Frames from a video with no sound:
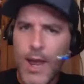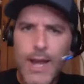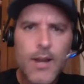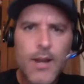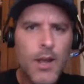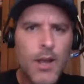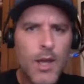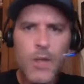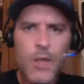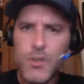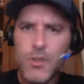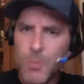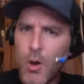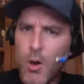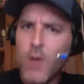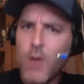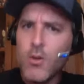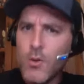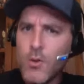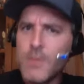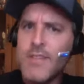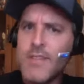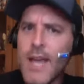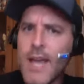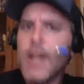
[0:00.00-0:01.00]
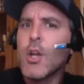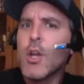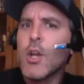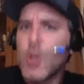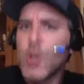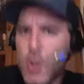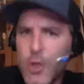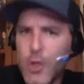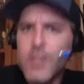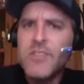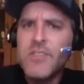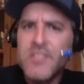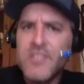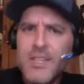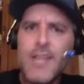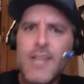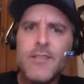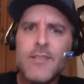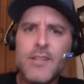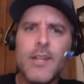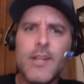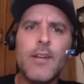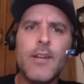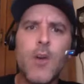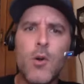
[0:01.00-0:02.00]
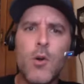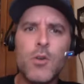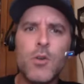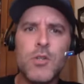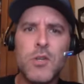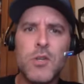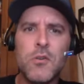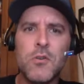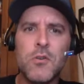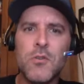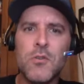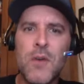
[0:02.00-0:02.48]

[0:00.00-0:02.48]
Jamal Lewis had a good season in 02,